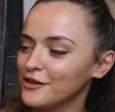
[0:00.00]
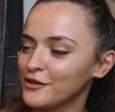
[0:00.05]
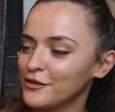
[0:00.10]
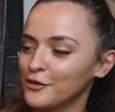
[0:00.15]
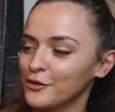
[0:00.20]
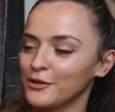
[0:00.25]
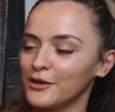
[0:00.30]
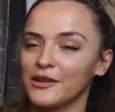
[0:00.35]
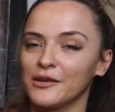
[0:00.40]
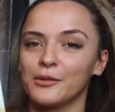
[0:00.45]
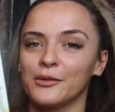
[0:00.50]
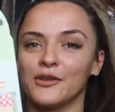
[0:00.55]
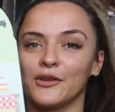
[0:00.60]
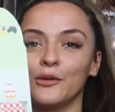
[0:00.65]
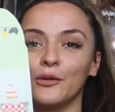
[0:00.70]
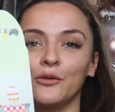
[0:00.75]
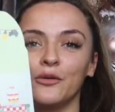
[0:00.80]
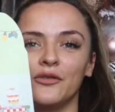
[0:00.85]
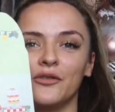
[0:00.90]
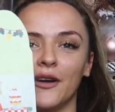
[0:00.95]
just thought this was
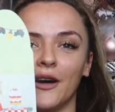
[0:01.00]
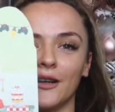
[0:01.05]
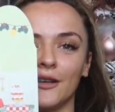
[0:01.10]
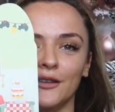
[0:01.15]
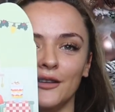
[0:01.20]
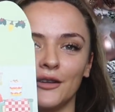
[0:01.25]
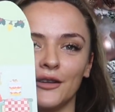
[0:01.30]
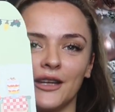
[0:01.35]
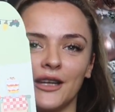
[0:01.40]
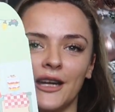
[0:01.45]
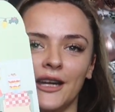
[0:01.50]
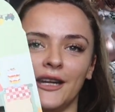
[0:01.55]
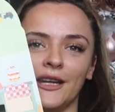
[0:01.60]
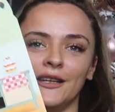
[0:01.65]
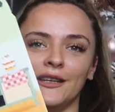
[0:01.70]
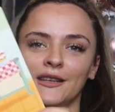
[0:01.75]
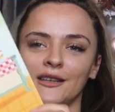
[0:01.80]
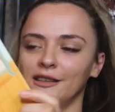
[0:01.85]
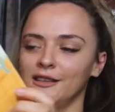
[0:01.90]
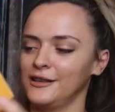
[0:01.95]
all fun
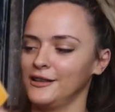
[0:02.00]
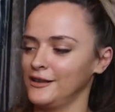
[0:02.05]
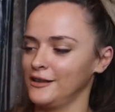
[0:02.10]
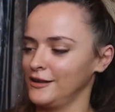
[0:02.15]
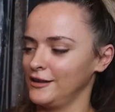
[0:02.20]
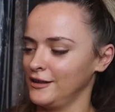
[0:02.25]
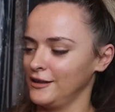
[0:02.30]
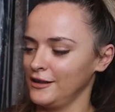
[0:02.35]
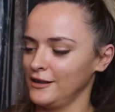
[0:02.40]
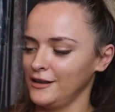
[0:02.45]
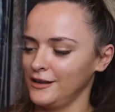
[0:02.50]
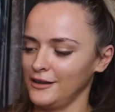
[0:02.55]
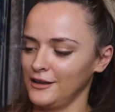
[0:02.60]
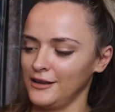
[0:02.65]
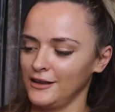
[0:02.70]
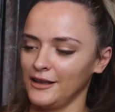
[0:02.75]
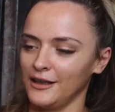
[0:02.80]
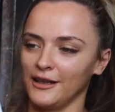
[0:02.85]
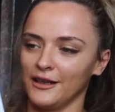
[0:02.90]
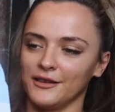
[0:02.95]
looking
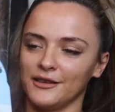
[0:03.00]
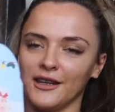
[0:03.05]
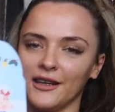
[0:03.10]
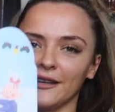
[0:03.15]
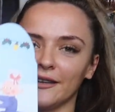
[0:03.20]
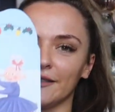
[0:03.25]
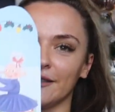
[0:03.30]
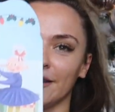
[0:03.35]
and things